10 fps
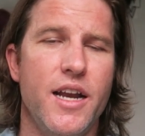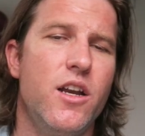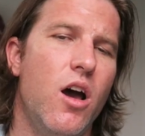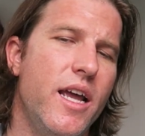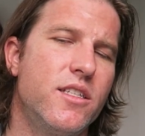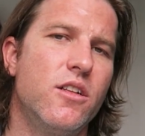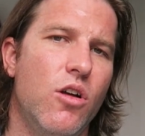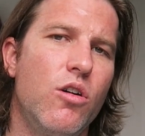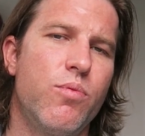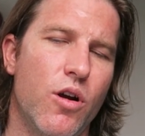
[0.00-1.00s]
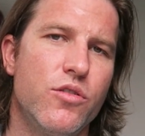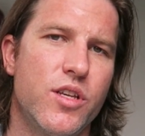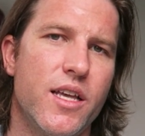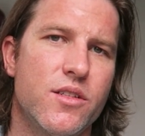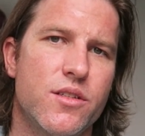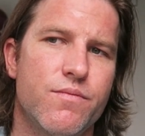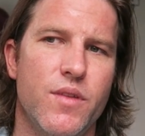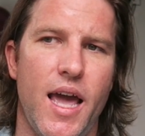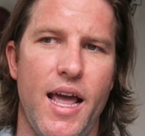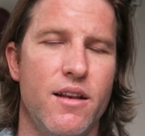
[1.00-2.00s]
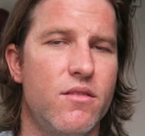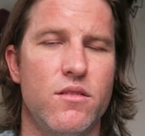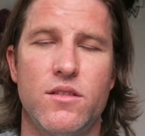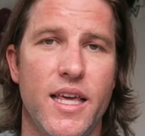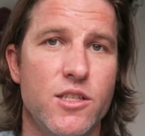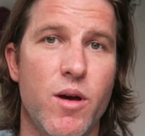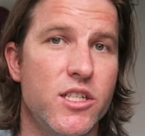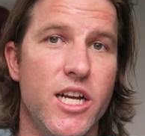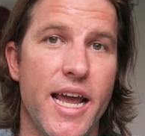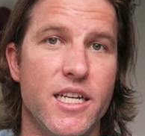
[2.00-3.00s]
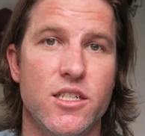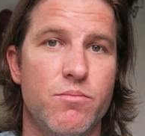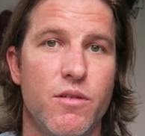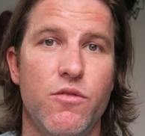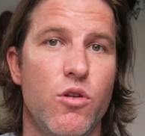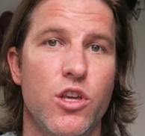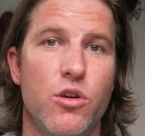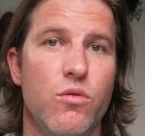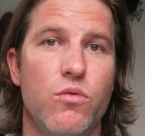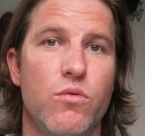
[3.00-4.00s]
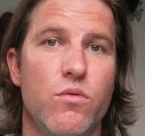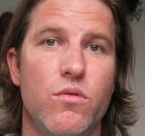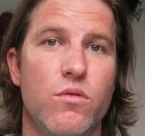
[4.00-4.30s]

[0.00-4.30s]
I know it's a long process and things might change before you